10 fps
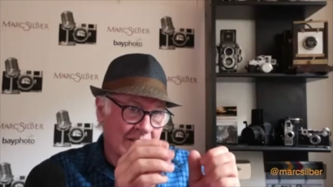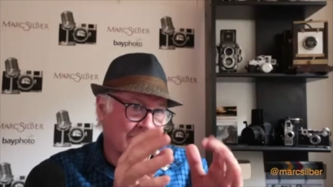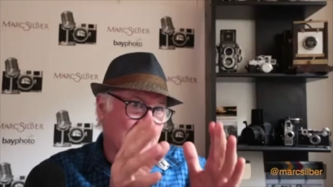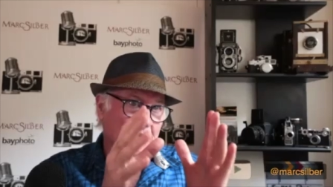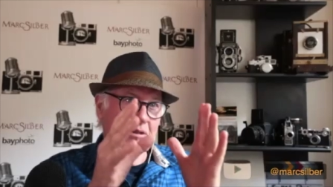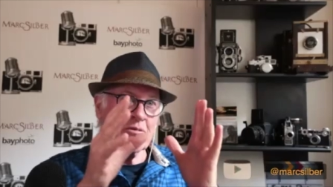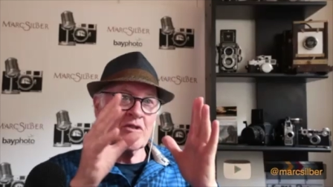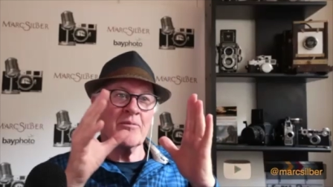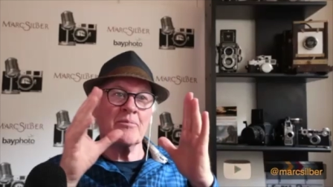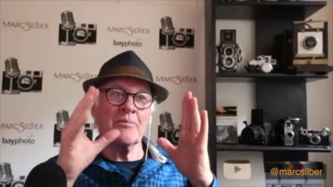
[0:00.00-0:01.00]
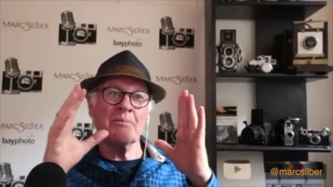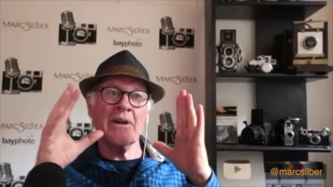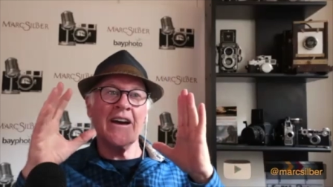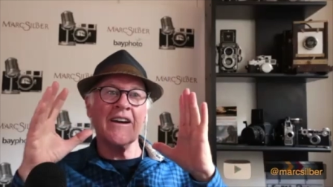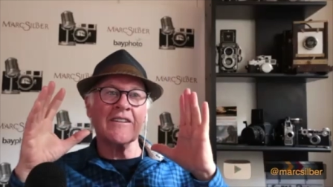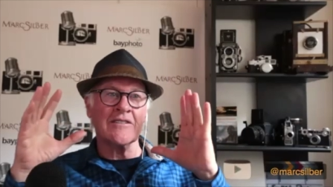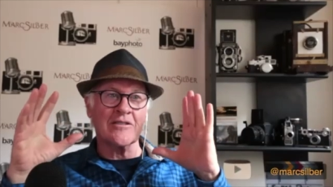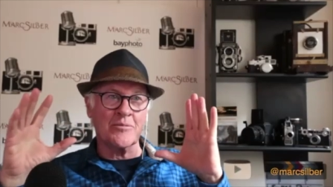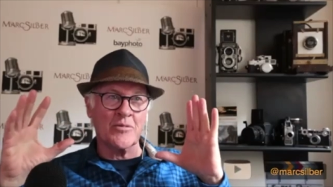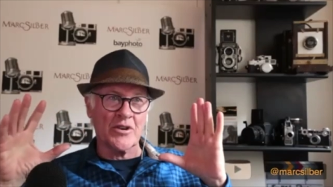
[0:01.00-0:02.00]
Sometimes they move back a
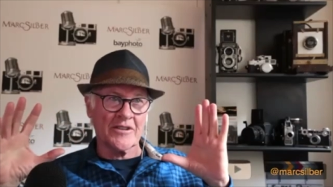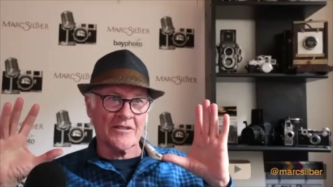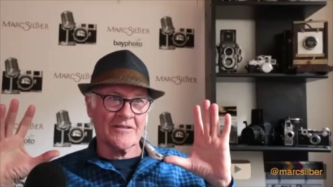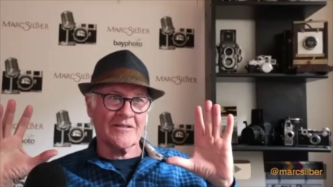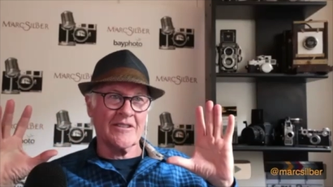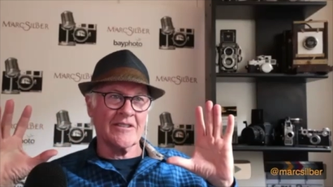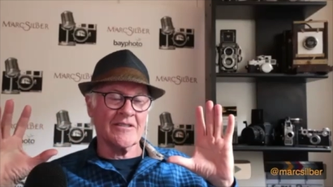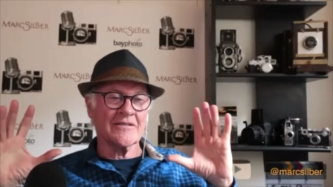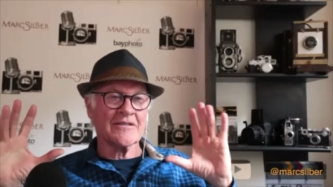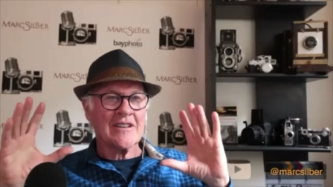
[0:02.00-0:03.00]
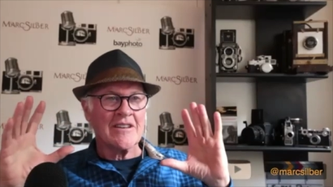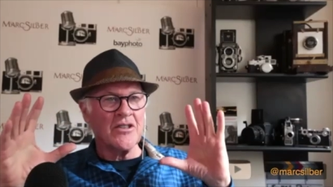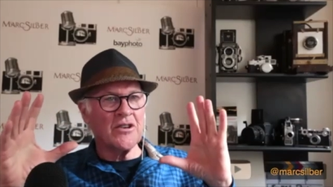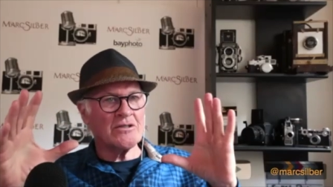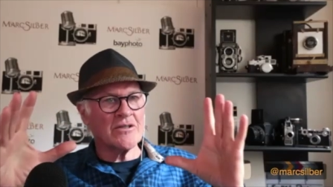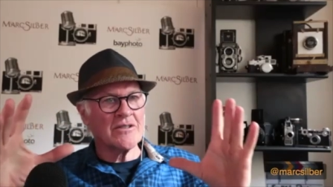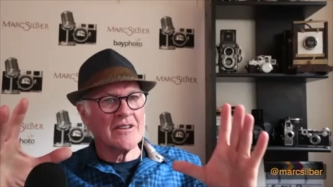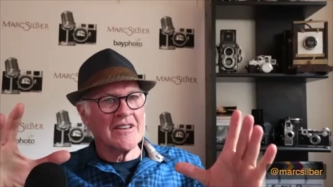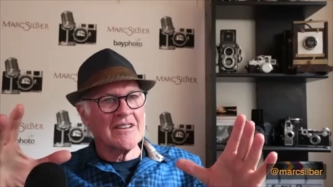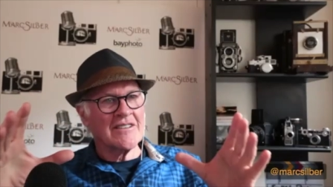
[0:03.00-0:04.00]
little more, you know? Yeah. And those are,
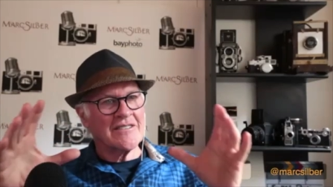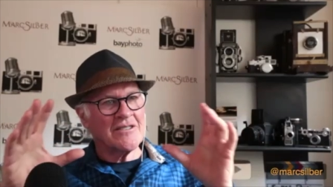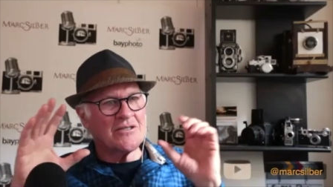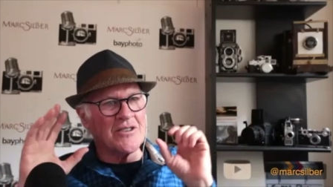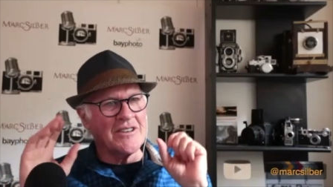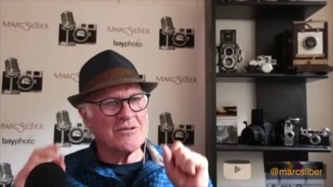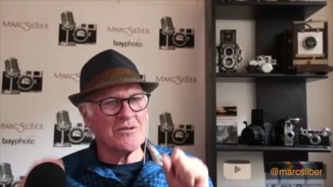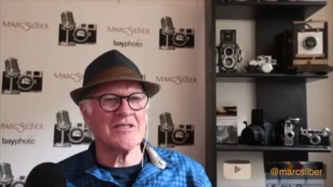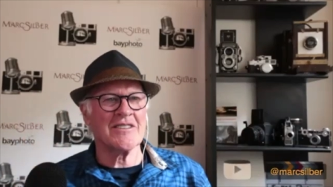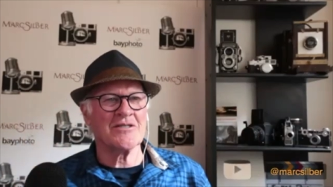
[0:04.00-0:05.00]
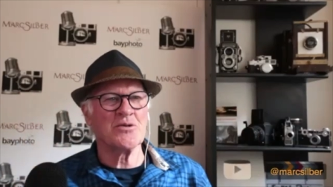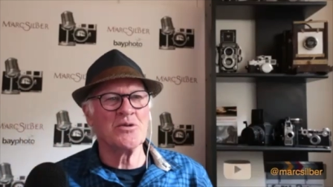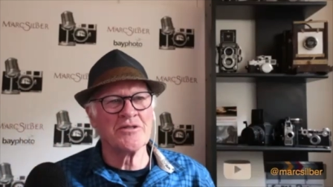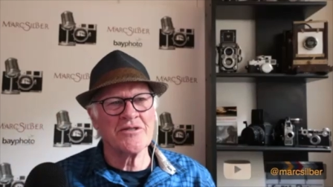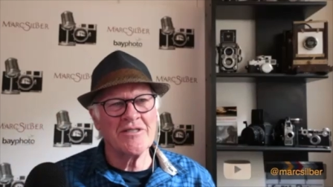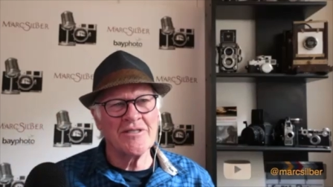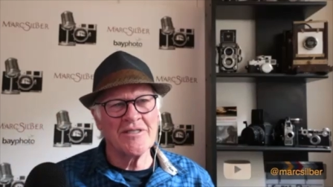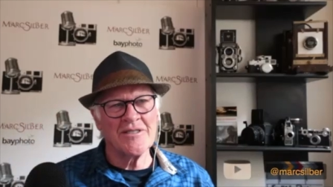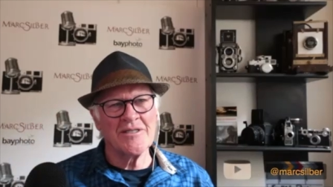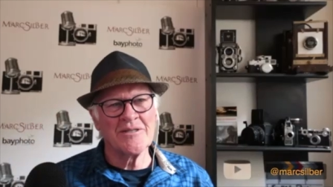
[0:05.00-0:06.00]
those are interesting tools that you
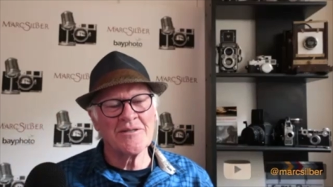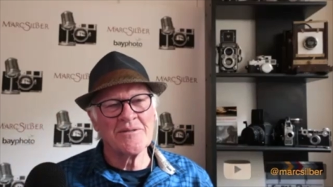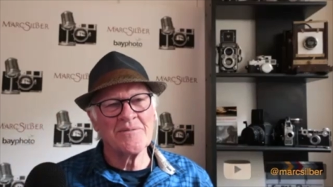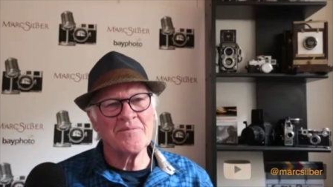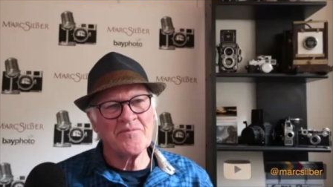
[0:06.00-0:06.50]
can use.